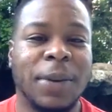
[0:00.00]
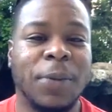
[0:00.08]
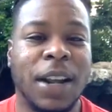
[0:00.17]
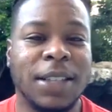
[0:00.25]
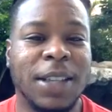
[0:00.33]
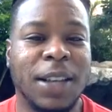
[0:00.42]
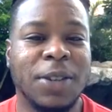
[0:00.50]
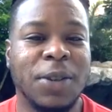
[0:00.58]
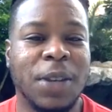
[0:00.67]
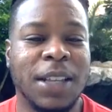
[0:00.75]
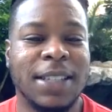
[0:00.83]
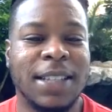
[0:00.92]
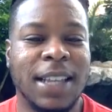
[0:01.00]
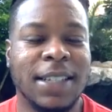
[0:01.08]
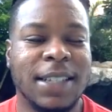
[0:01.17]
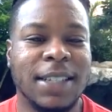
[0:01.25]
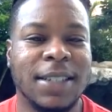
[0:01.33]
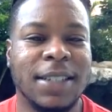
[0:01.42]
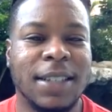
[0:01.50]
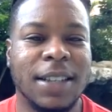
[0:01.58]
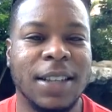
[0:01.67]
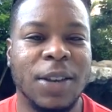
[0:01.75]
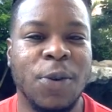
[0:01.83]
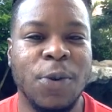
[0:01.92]
When I tell you, it tests
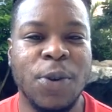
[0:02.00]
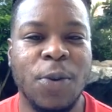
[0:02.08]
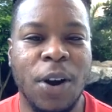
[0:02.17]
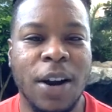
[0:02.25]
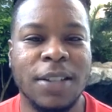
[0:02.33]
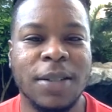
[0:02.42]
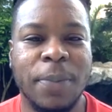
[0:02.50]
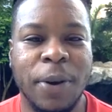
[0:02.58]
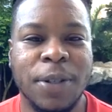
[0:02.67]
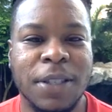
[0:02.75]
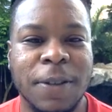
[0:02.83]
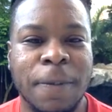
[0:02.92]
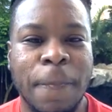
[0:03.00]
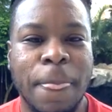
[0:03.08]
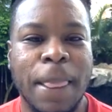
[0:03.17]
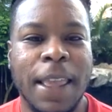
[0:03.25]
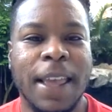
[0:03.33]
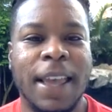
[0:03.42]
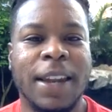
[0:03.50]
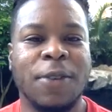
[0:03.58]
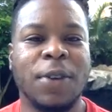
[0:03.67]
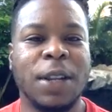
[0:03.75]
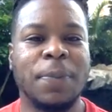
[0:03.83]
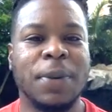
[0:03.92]
who you are as a person, and it
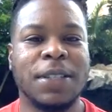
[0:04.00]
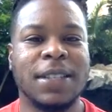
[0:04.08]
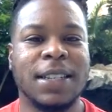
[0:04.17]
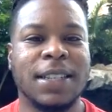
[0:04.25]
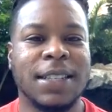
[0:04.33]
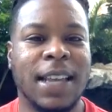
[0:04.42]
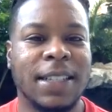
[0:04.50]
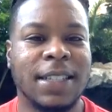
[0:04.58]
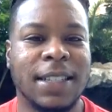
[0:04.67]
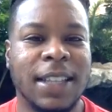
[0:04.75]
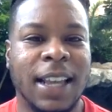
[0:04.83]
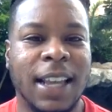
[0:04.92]
really puts to the test,